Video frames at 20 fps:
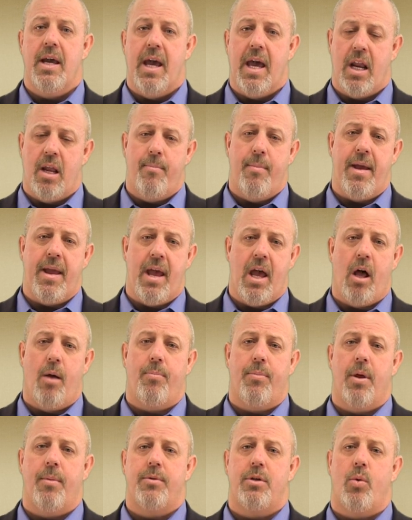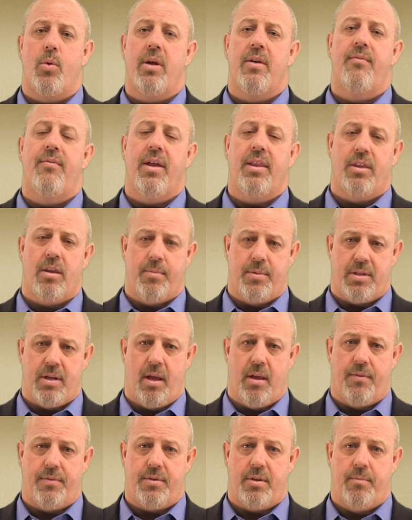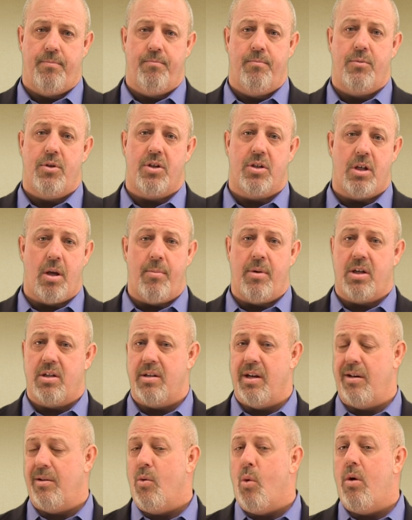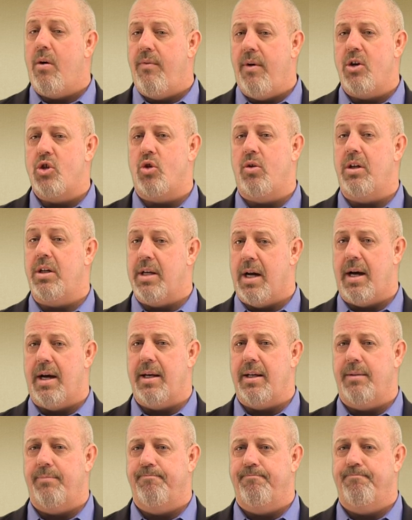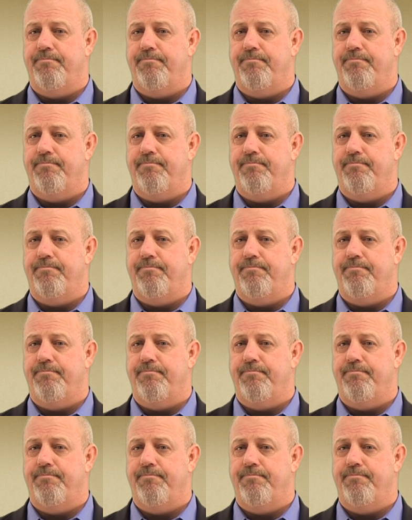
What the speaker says: and it may help them to reinvent themselves, to some extent, or eventually die.